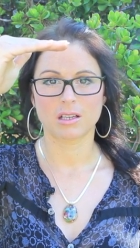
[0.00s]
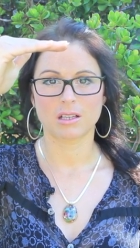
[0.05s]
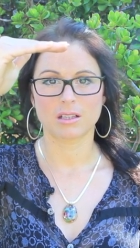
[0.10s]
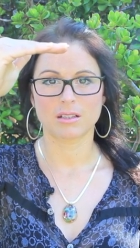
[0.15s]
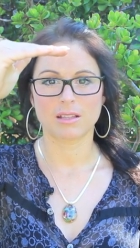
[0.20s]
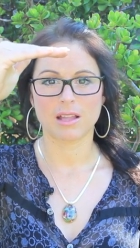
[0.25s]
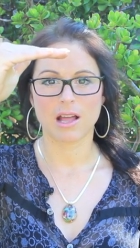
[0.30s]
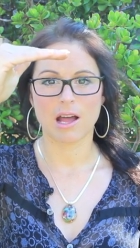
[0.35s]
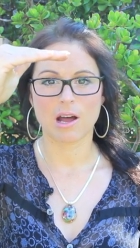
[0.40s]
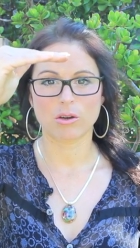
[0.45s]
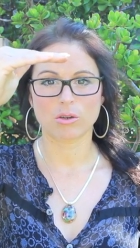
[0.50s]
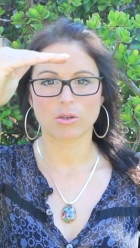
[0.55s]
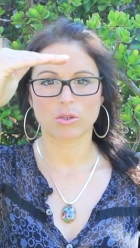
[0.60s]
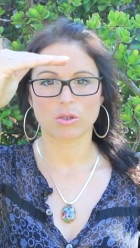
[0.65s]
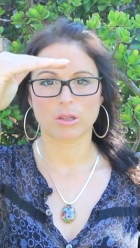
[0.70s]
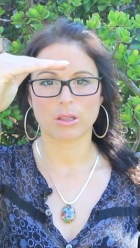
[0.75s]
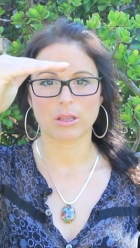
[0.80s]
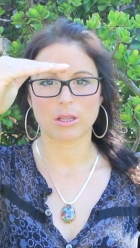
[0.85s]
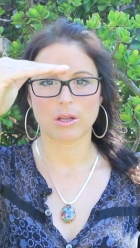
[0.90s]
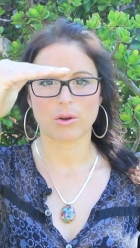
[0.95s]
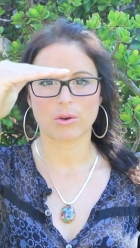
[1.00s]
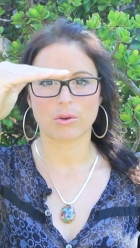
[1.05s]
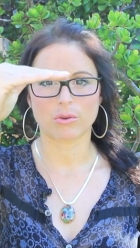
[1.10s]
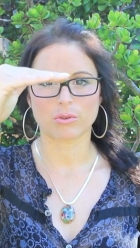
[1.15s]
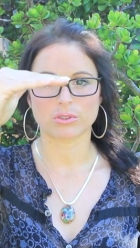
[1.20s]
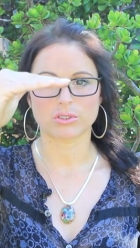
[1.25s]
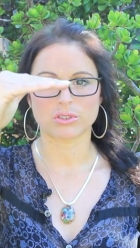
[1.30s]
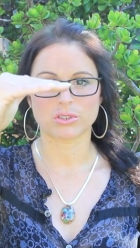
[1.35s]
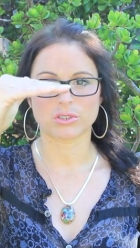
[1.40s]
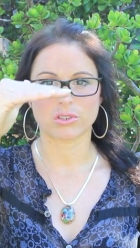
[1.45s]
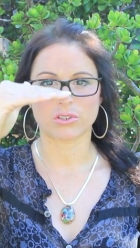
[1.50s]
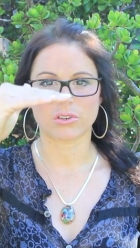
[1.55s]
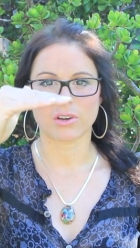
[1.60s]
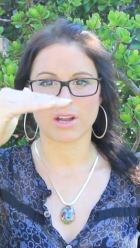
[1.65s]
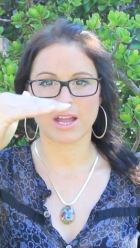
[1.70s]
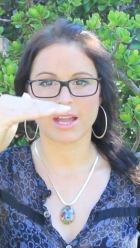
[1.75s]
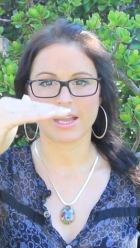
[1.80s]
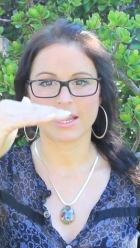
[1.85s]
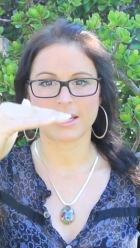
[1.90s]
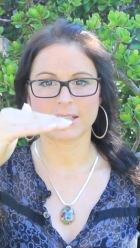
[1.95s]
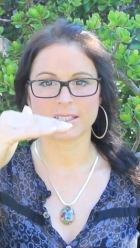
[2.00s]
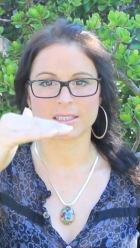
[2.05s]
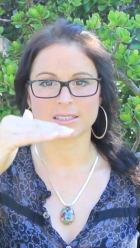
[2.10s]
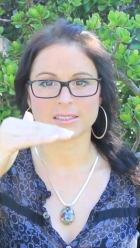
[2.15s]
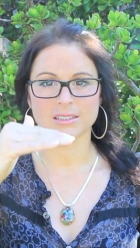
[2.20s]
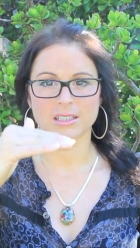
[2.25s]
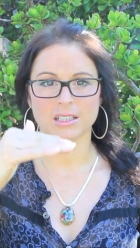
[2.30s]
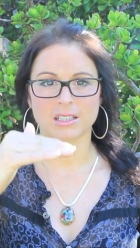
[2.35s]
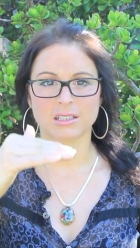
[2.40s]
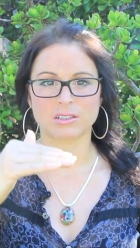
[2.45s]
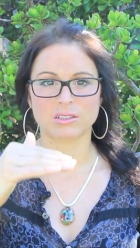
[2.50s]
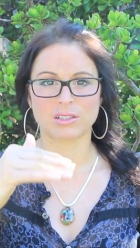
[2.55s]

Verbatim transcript: now close your eyes and